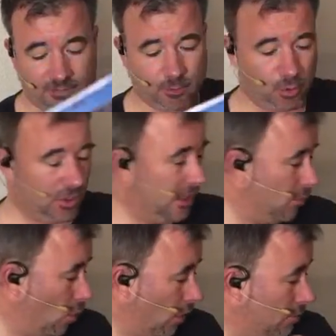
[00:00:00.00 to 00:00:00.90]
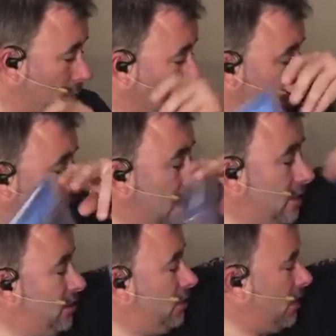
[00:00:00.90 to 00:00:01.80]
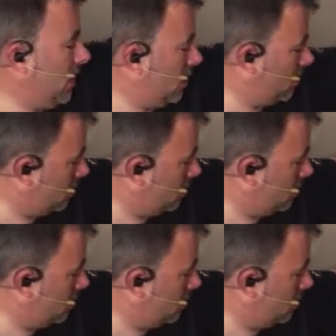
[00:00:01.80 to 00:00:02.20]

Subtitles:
to put any more money into it.